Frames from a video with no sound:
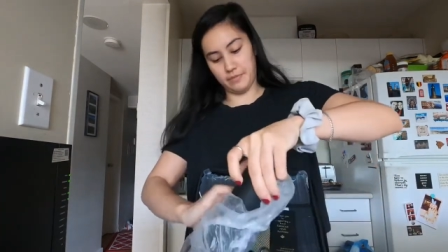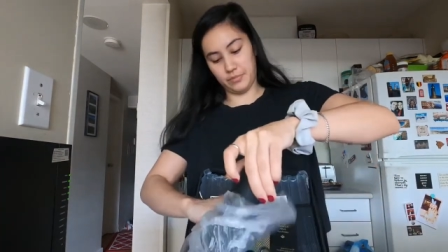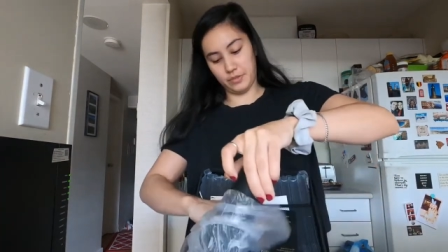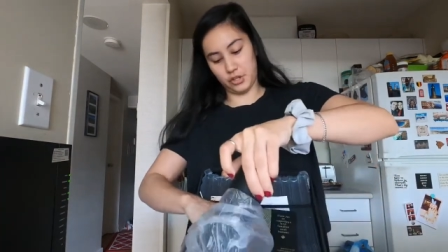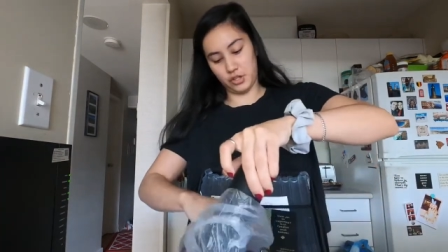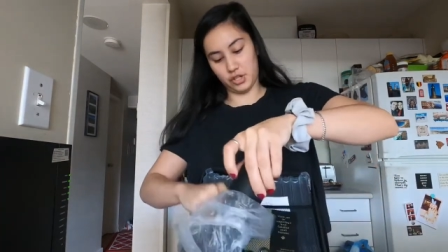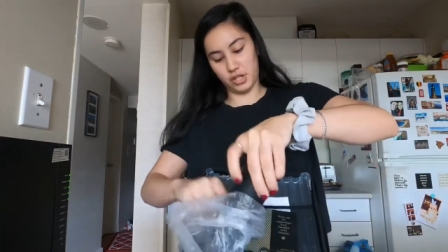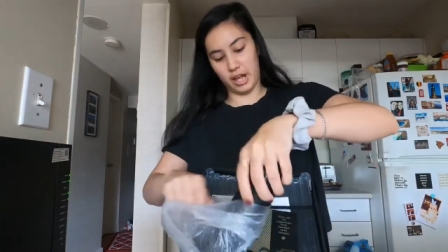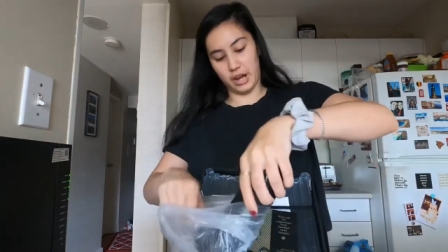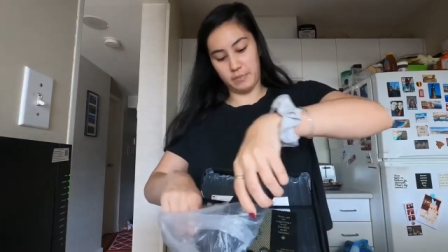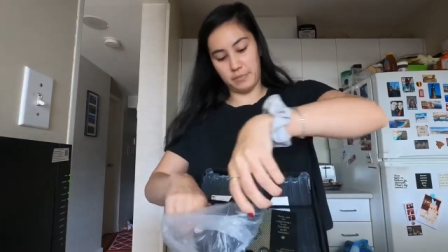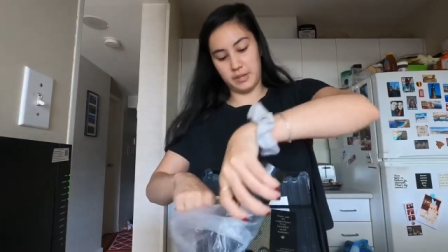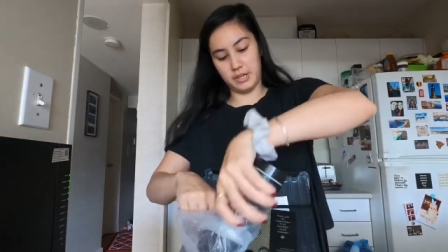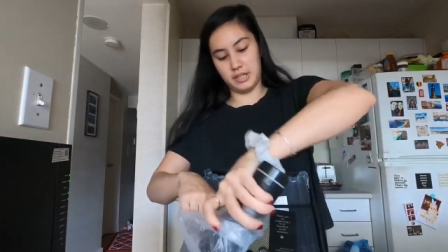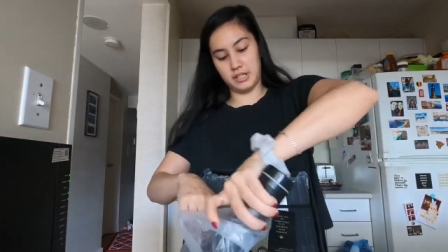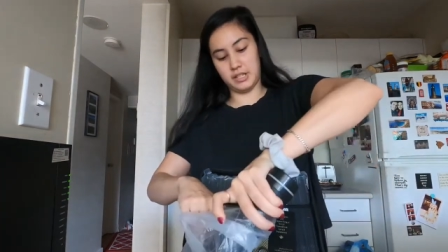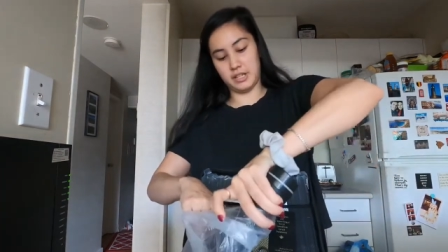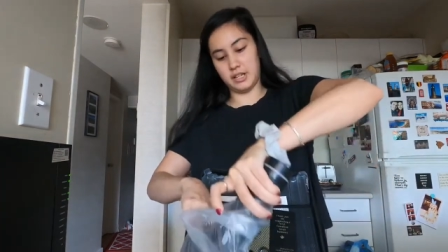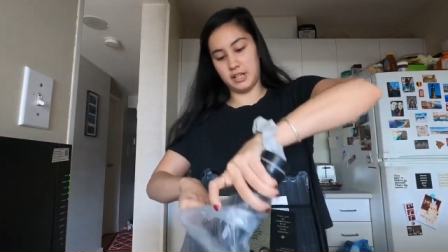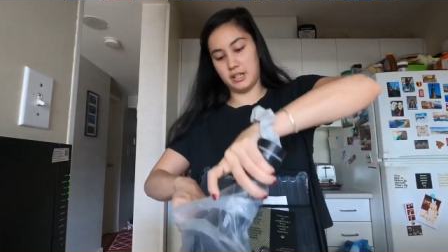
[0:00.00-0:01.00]
There's a lot of
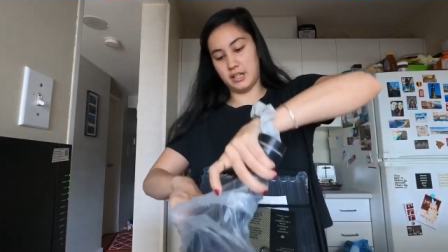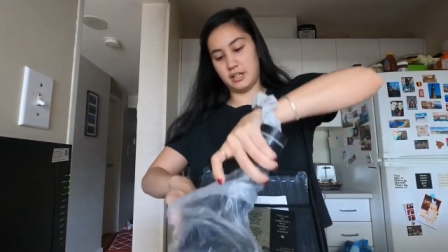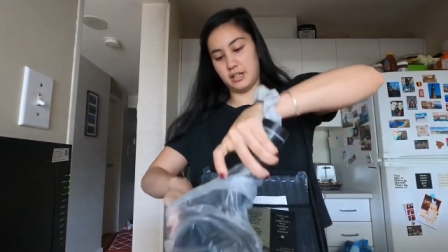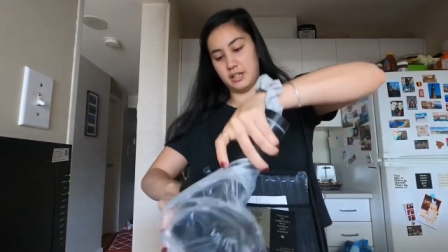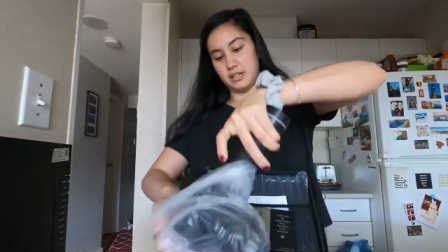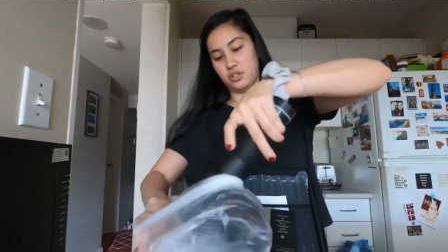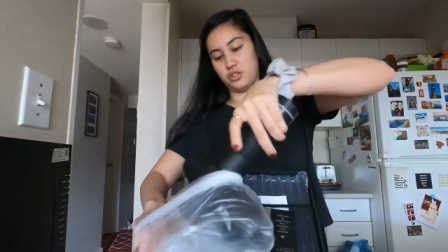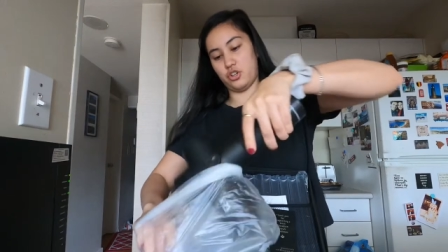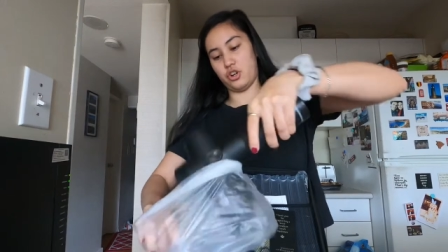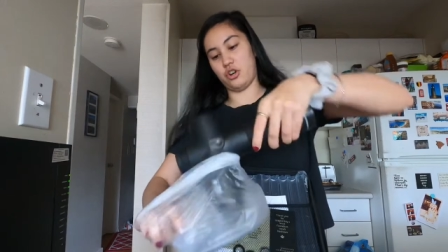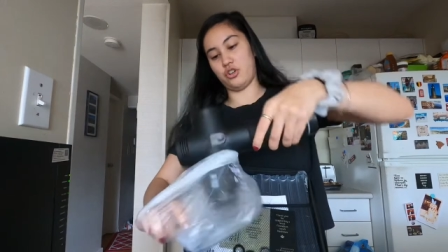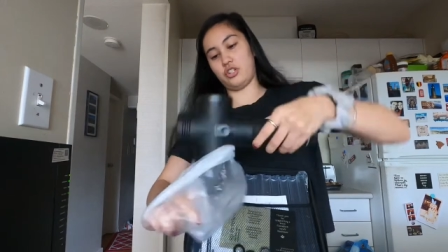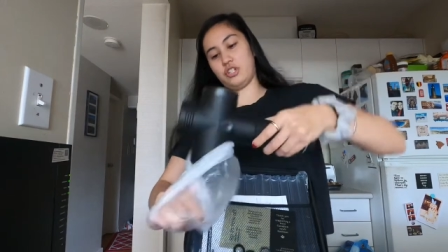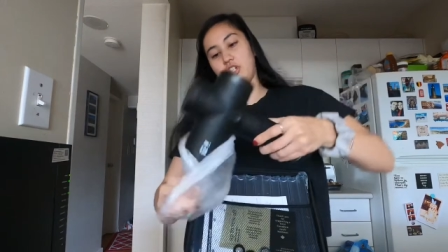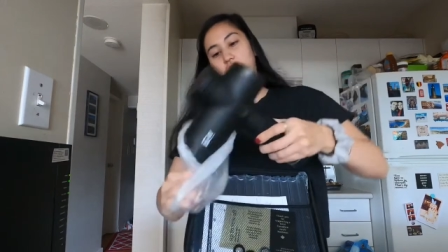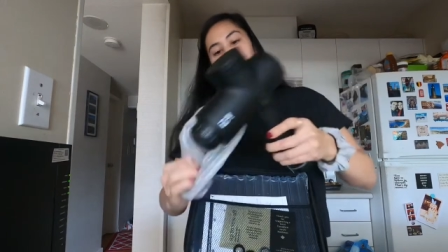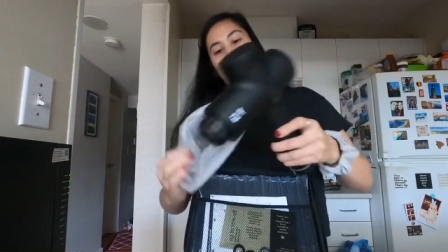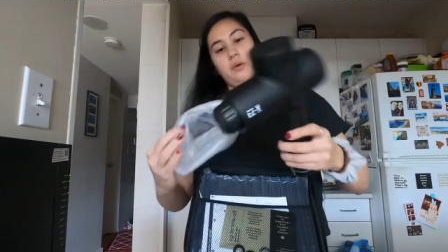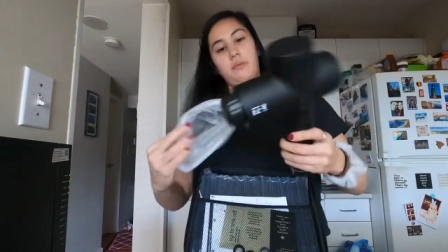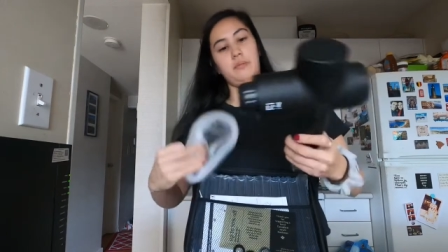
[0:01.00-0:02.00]
pieces,
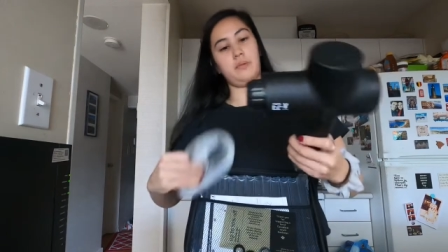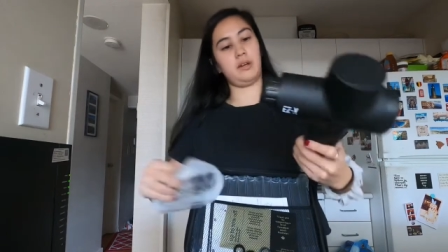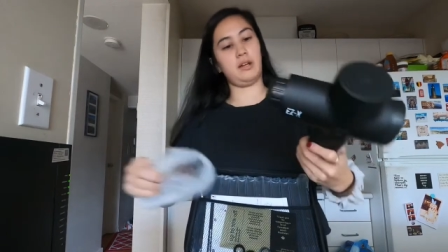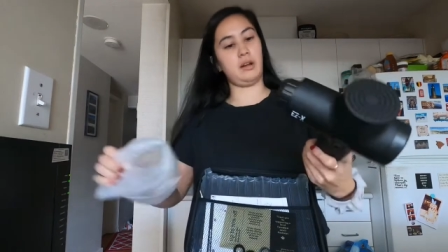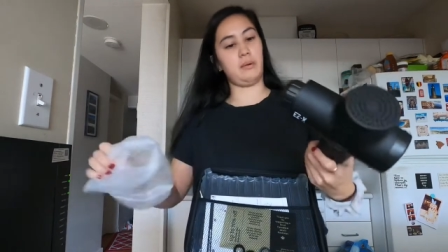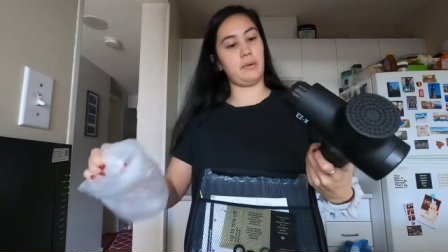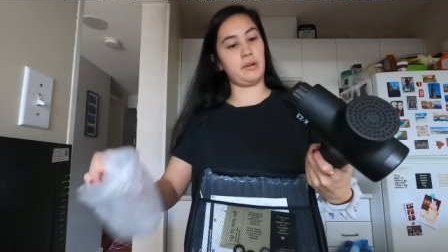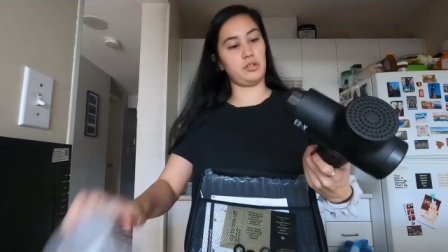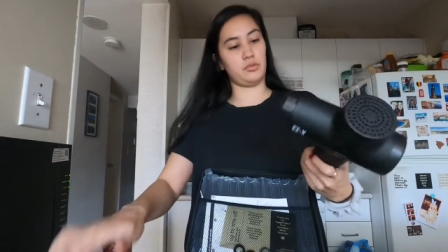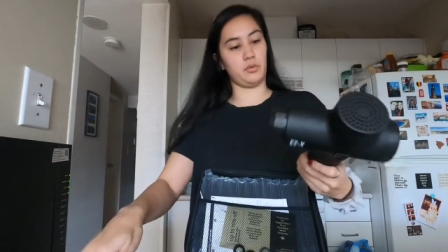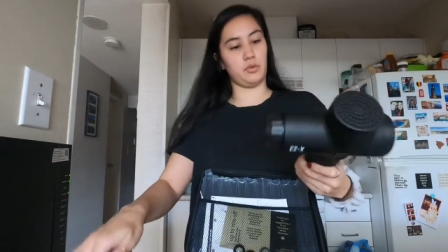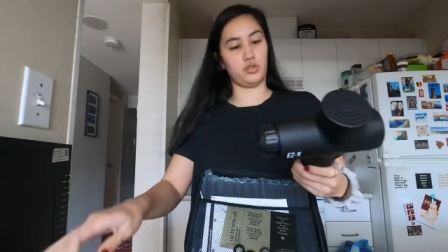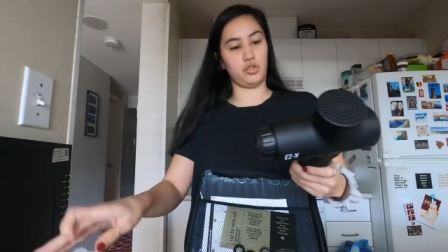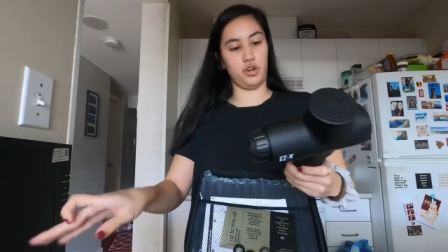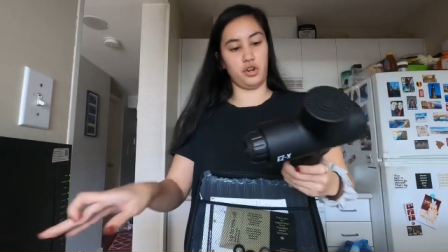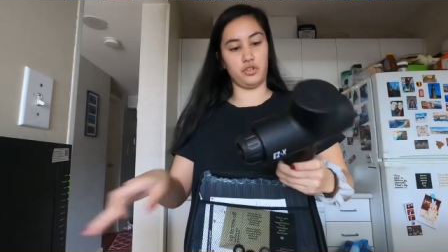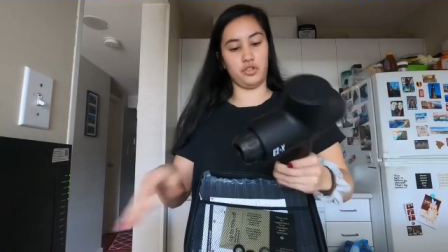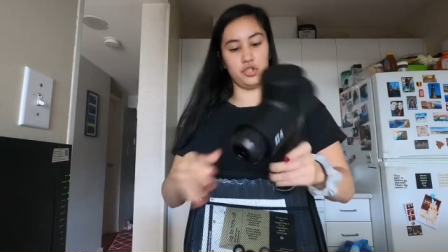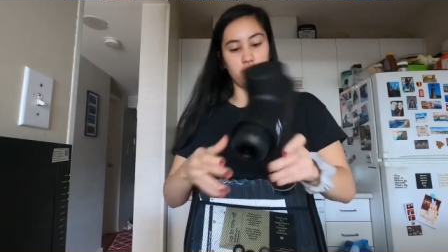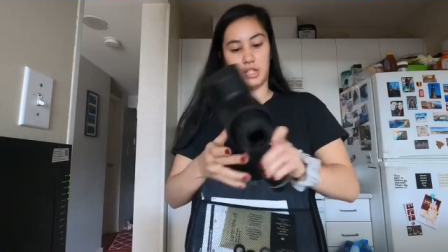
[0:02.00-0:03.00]
charging equipment. I might as well
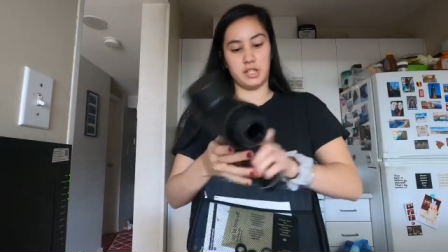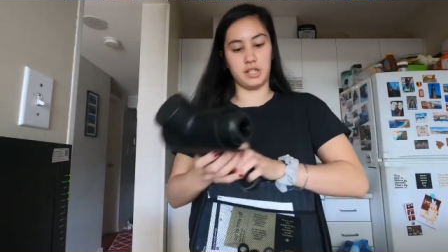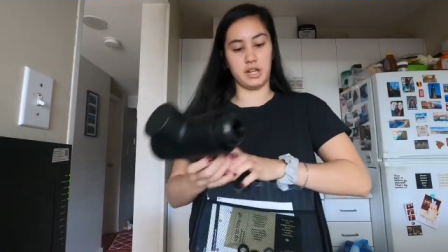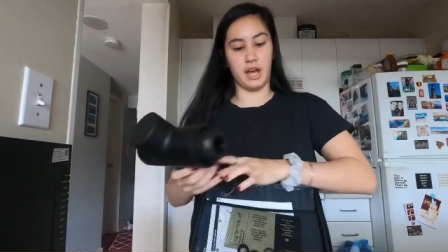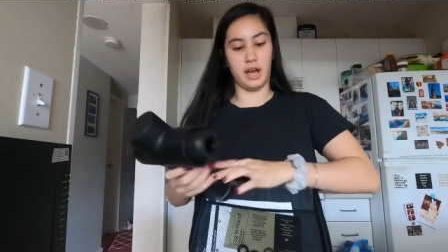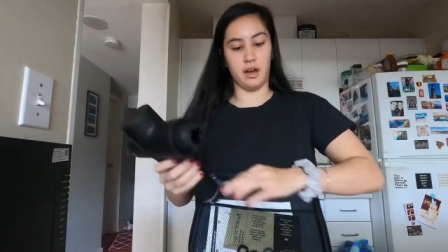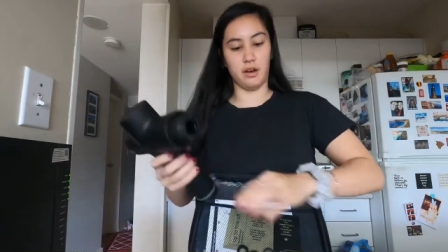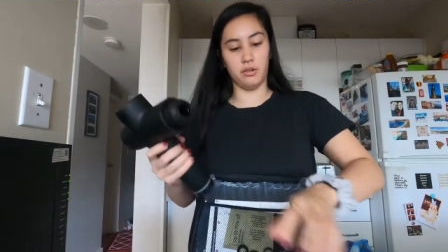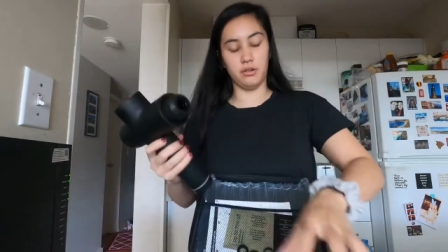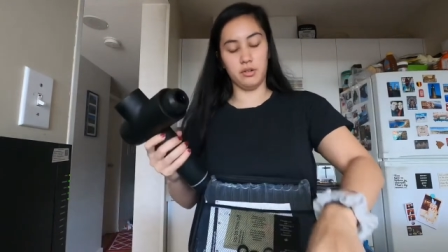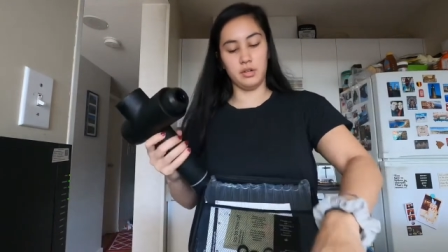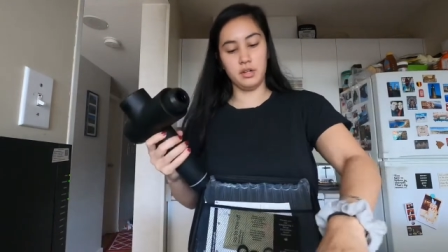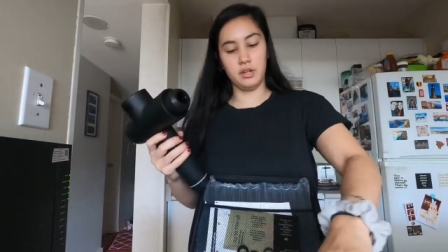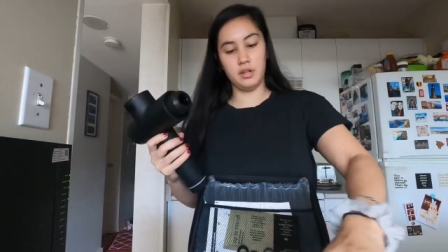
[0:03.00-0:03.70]
charge this now.